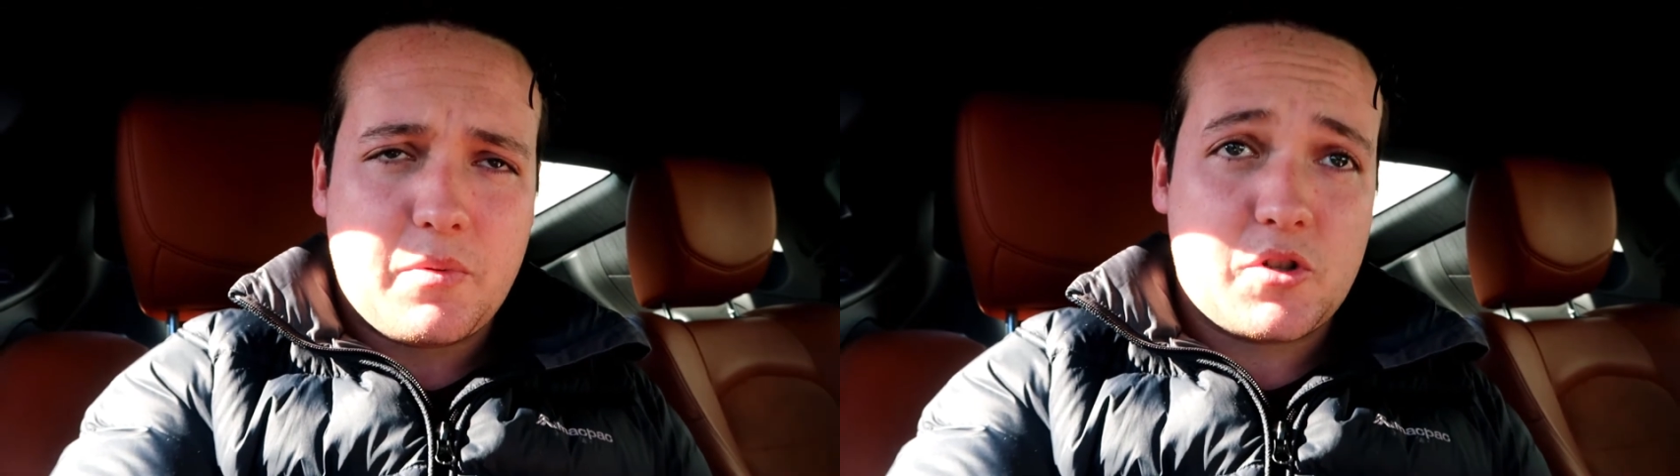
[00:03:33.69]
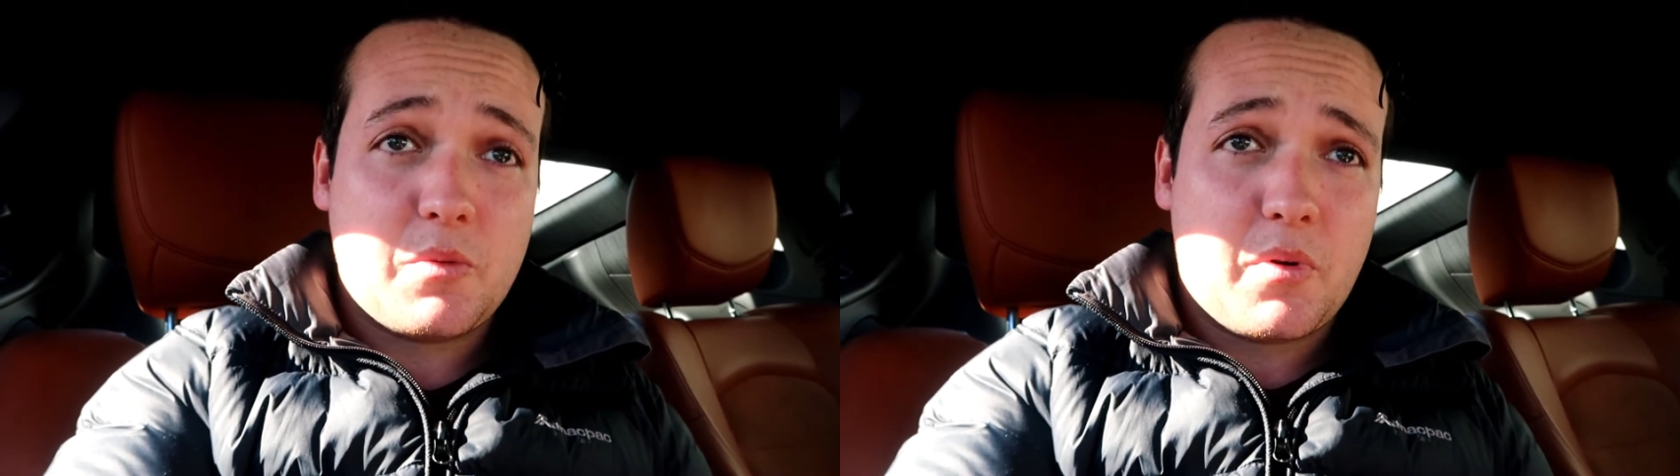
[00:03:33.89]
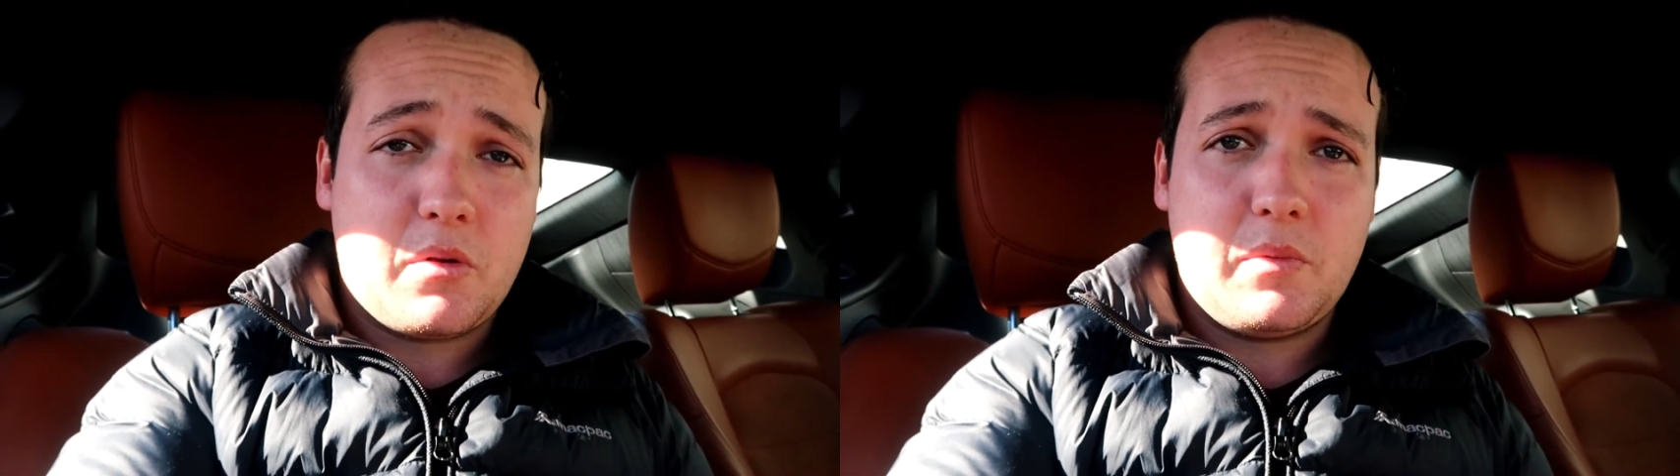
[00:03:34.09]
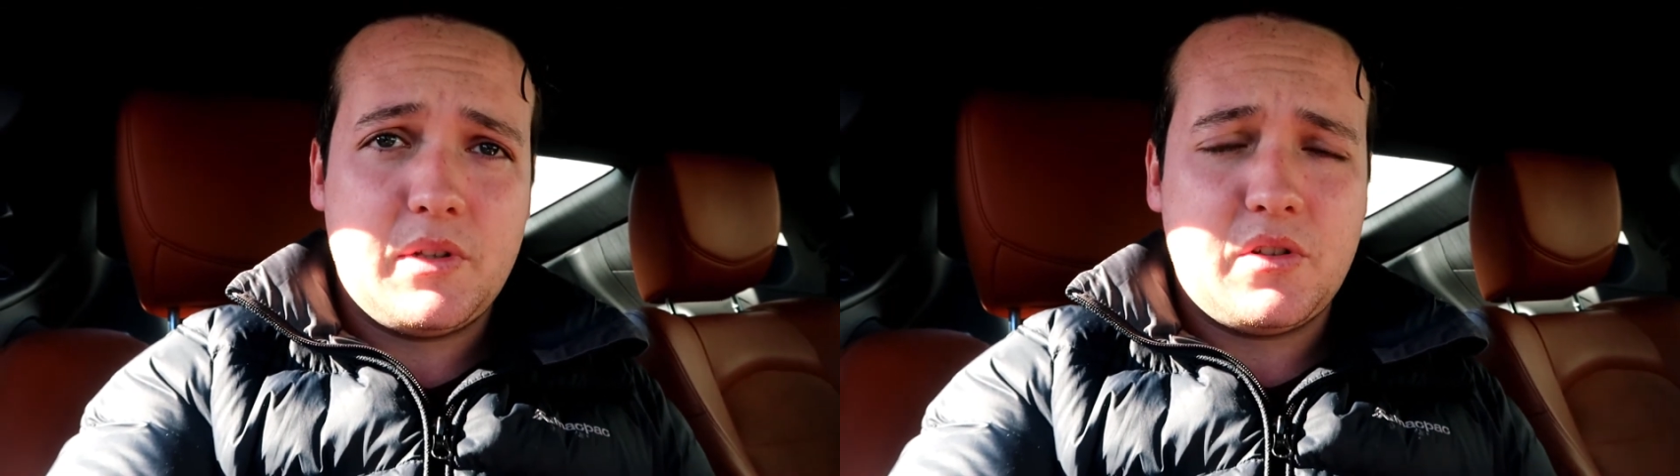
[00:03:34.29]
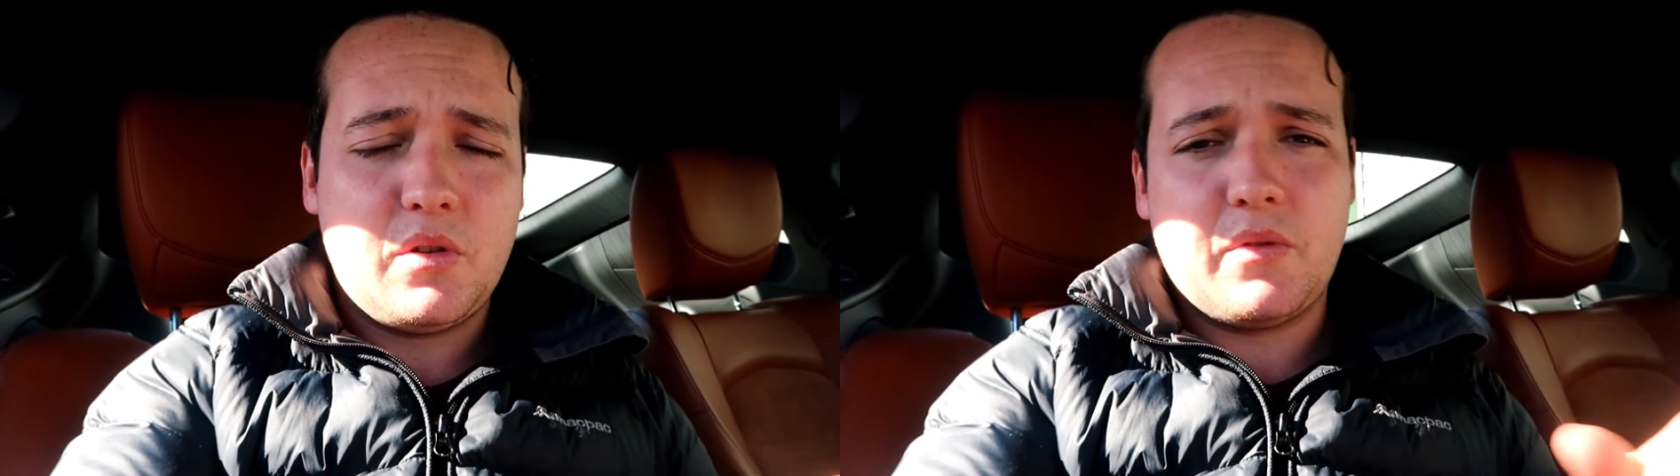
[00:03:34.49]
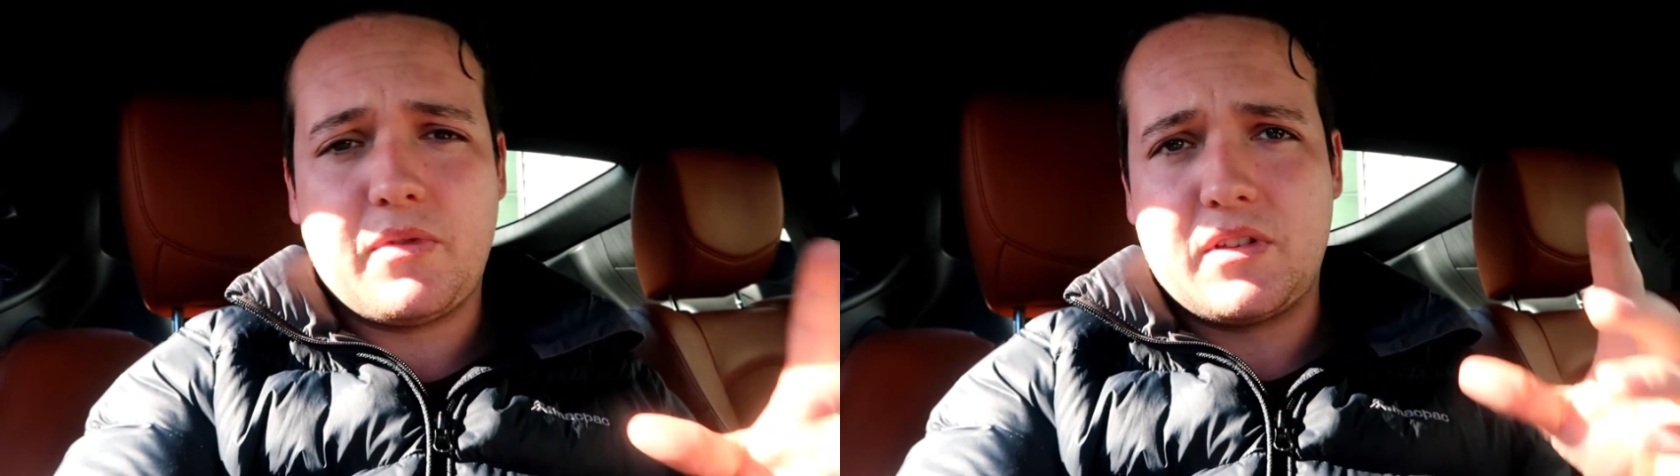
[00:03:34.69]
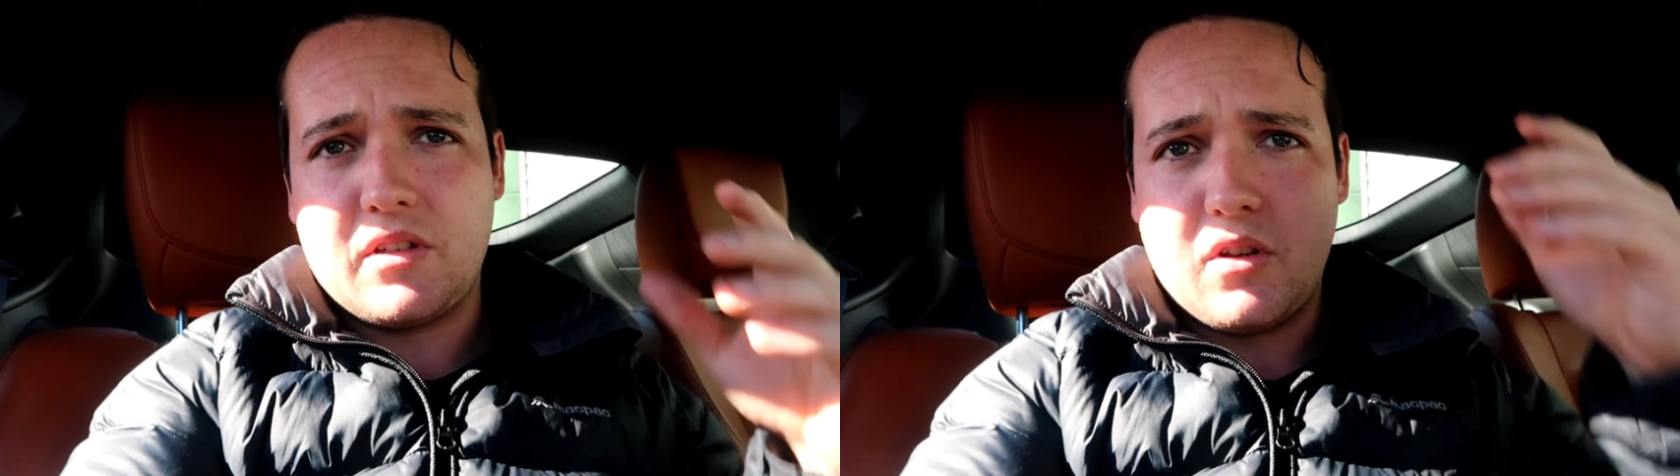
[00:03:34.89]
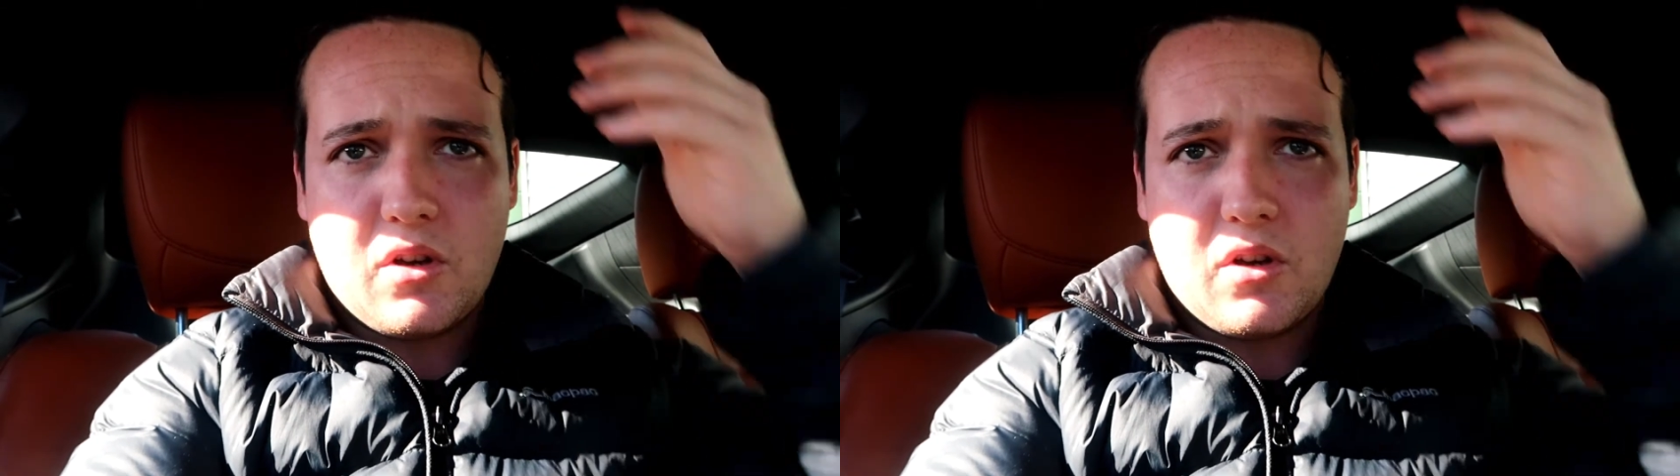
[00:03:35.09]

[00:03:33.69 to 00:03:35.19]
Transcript: should probably do if it's an